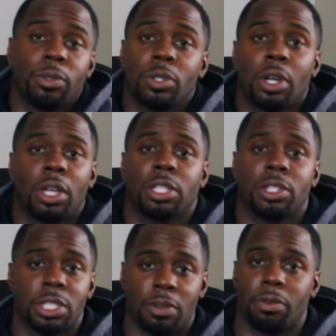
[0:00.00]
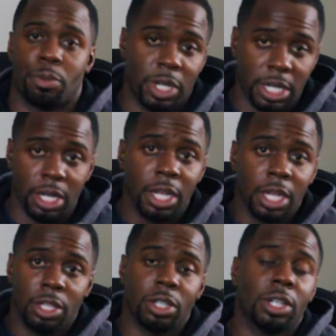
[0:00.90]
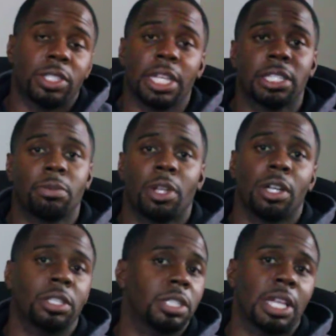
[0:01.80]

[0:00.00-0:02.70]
you're calling yourself a breeder, you're going to take some losses.